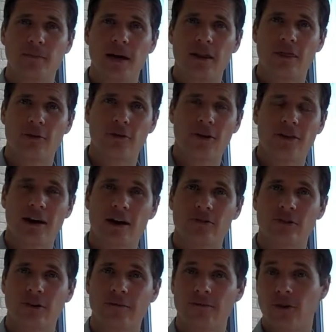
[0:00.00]
made
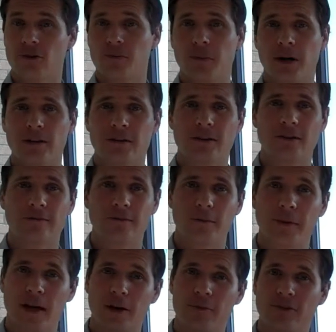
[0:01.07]
$30,000 our first month, and from
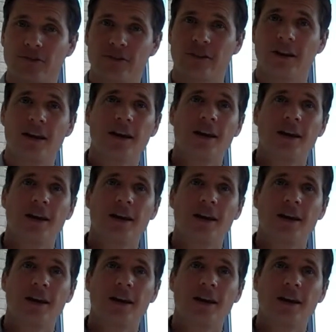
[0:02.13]
there we just